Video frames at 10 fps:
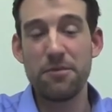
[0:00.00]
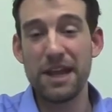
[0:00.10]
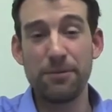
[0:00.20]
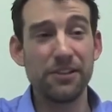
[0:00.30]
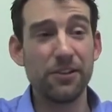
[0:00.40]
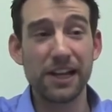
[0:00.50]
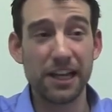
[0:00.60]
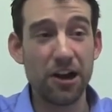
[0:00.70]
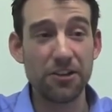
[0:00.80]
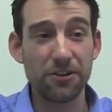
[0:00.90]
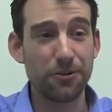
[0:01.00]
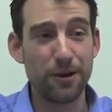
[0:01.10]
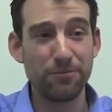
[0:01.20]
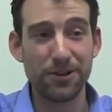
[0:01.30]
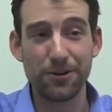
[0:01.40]
maybe look at other
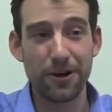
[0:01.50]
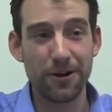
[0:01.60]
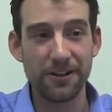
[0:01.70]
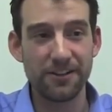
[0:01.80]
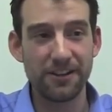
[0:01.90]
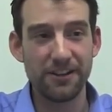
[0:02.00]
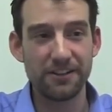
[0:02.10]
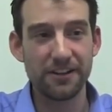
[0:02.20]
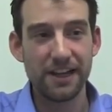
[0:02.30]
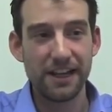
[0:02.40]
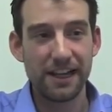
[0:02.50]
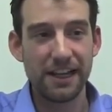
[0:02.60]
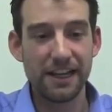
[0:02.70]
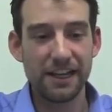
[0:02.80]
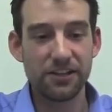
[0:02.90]
cryptocurrencies
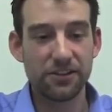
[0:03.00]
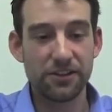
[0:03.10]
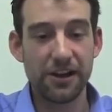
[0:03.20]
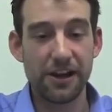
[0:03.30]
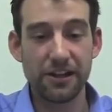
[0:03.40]
and